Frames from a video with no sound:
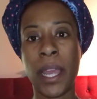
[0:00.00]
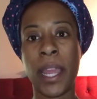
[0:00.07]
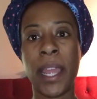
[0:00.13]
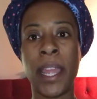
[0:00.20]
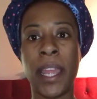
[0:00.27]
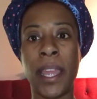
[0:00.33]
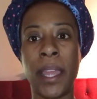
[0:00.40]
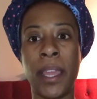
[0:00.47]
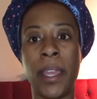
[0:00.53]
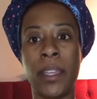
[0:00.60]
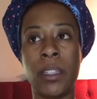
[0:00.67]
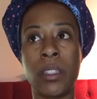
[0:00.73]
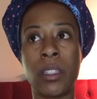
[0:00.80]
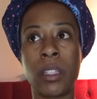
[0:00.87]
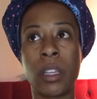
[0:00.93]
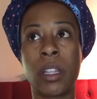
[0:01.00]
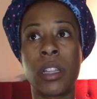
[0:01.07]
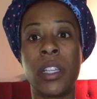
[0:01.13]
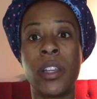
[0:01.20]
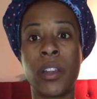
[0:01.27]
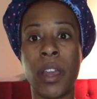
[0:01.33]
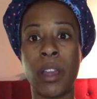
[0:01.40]
and
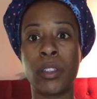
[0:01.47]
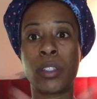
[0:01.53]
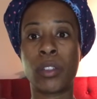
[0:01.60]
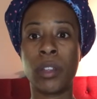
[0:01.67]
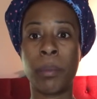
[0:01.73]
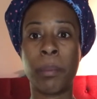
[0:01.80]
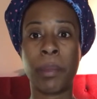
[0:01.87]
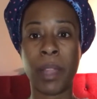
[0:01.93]
clear out certain